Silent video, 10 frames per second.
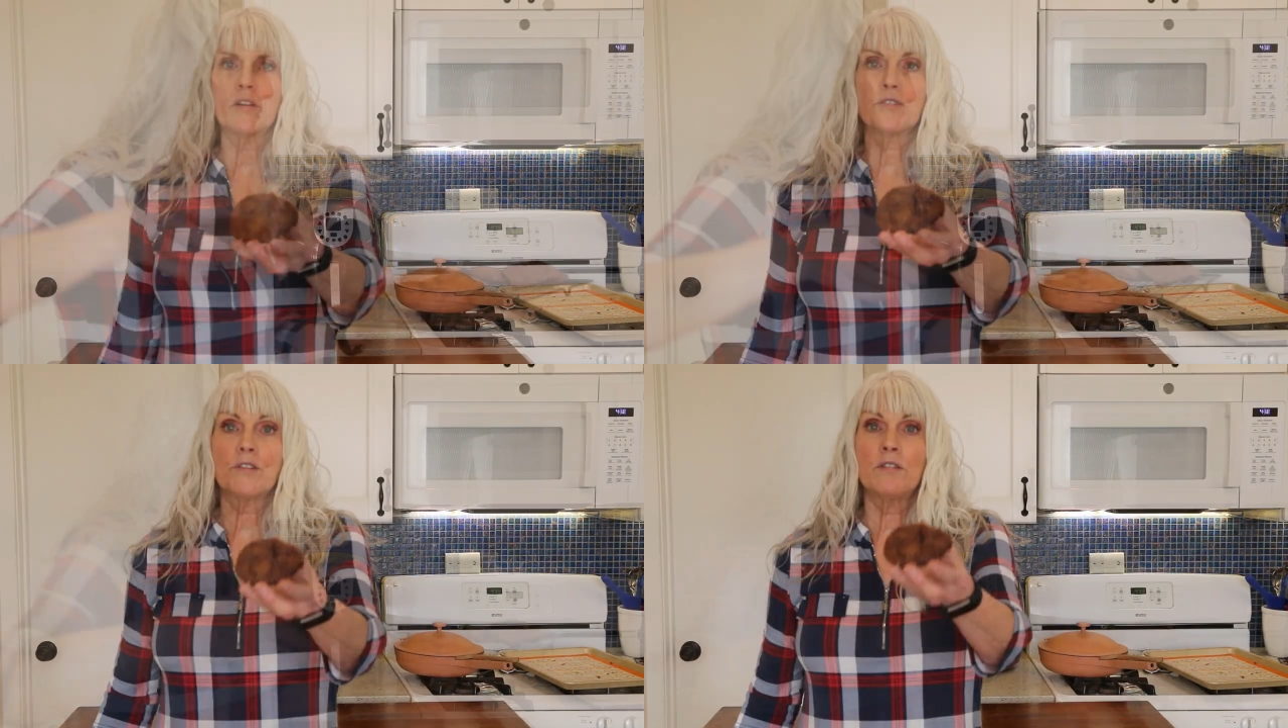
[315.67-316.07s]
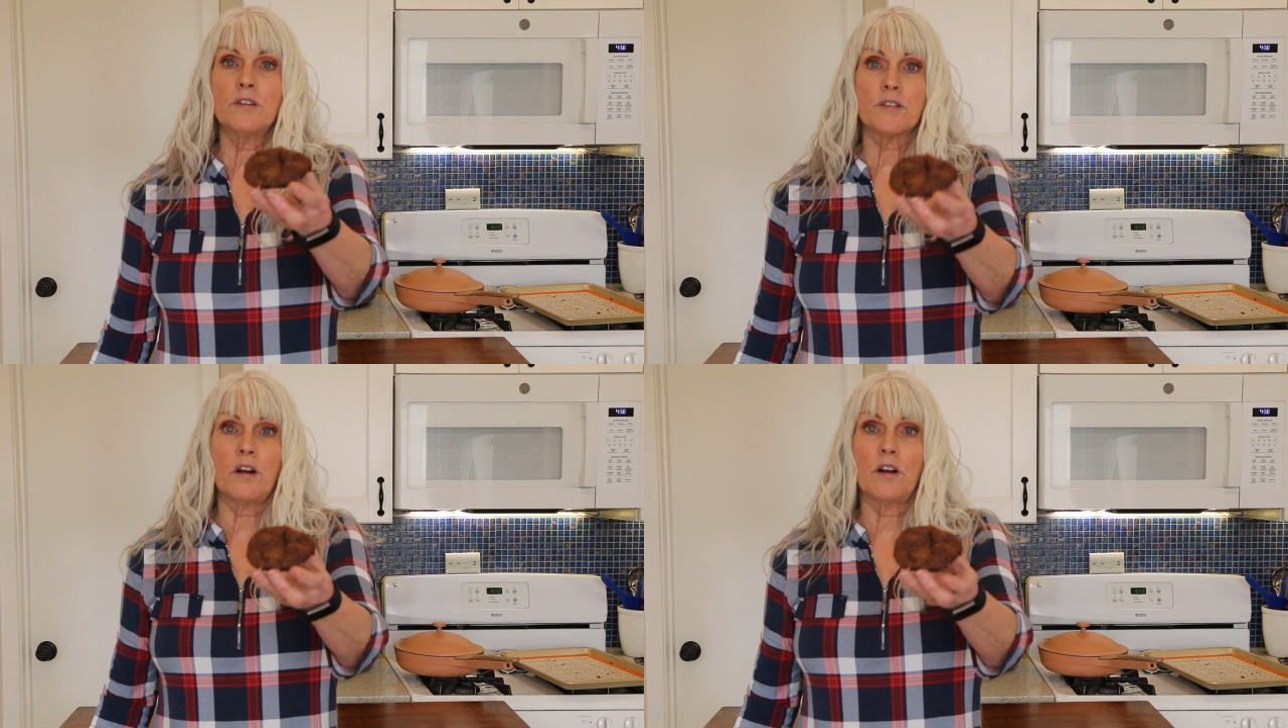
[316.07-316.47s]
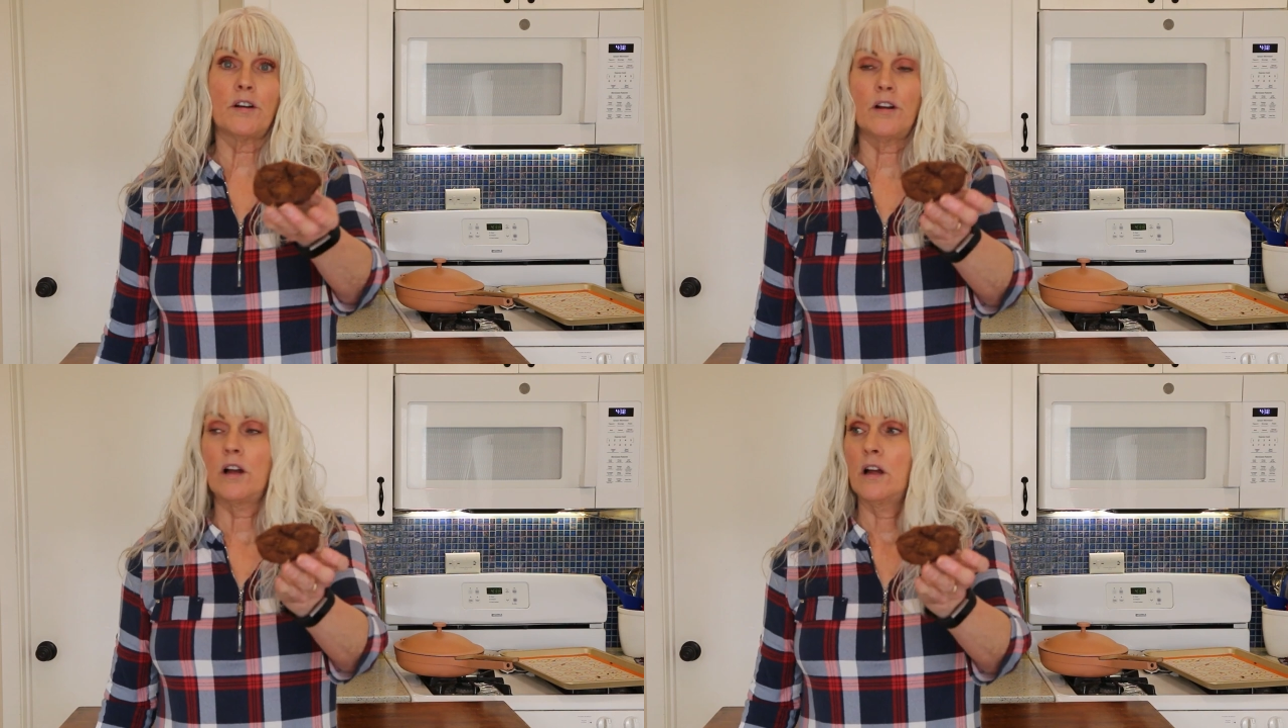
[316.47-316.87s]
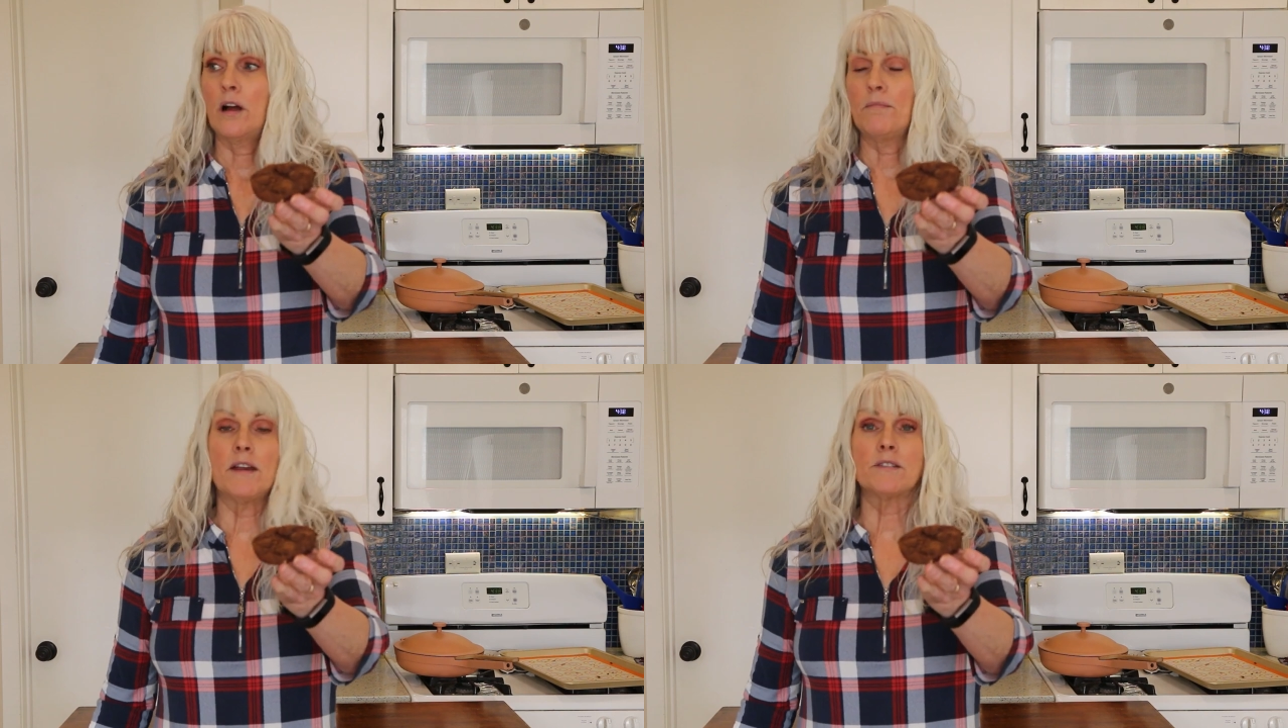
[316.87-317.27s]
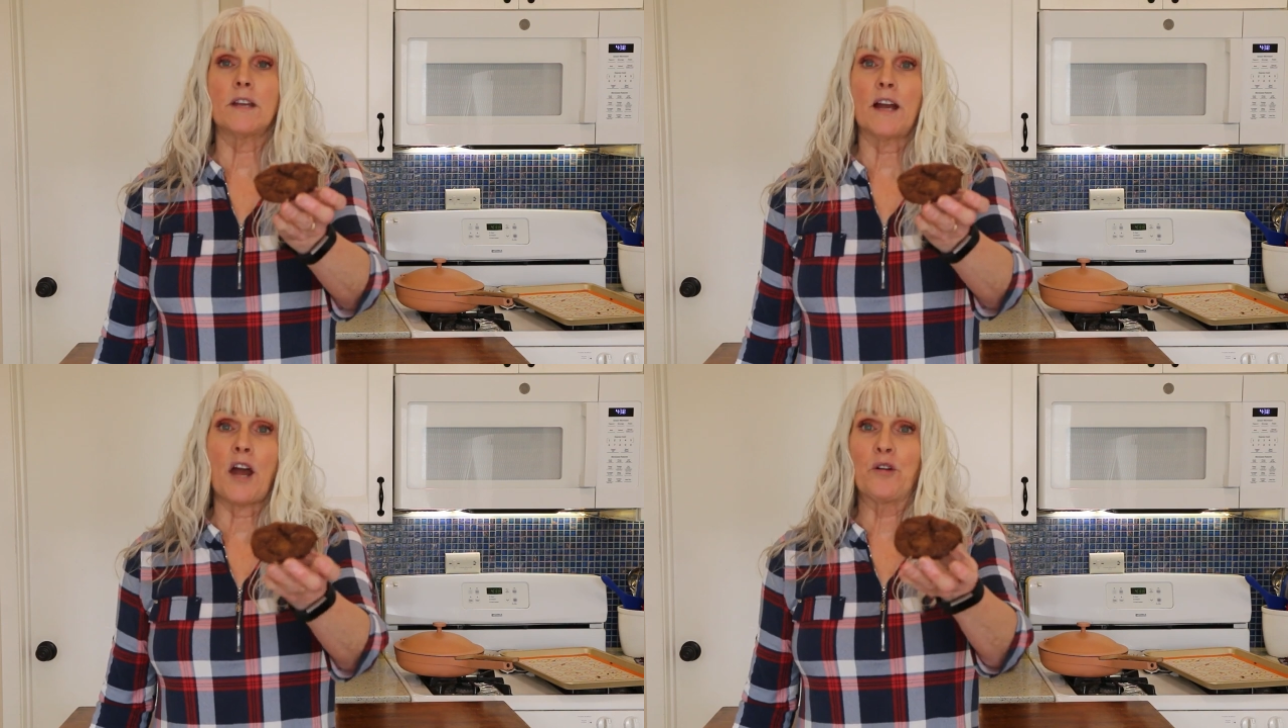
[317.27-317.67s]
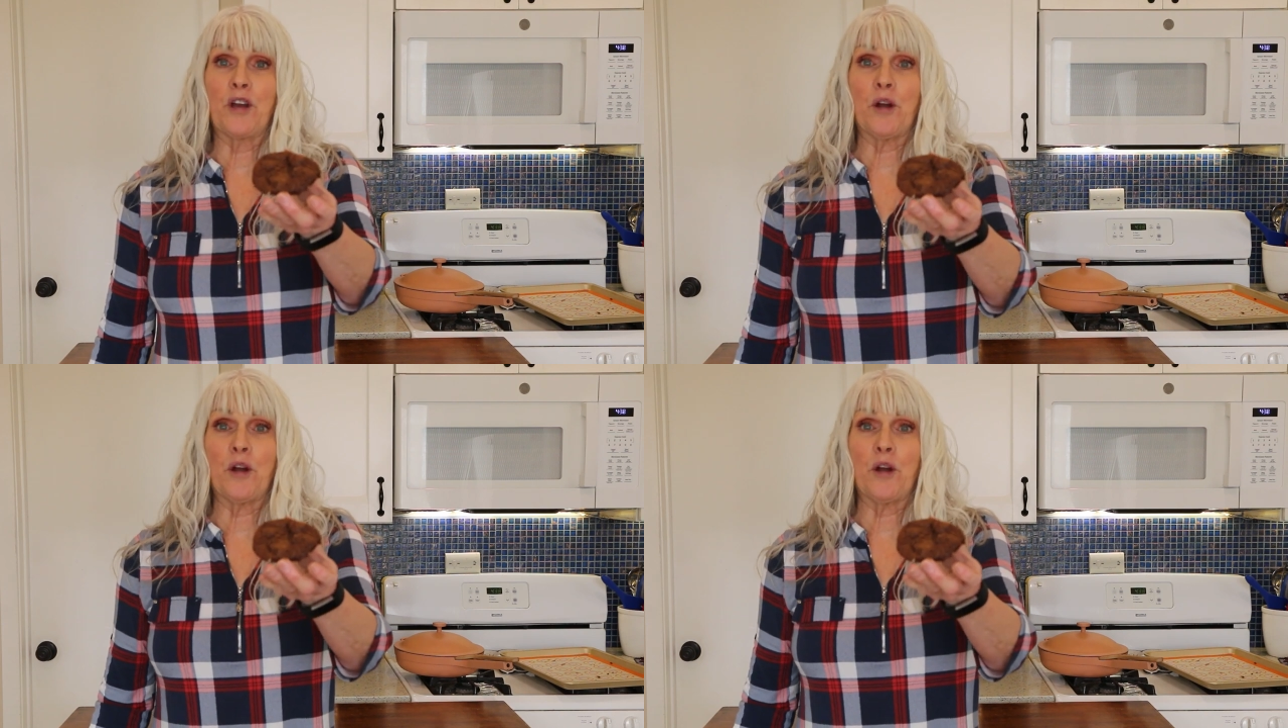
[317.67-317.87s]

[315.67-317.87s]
So these are amazing. I don't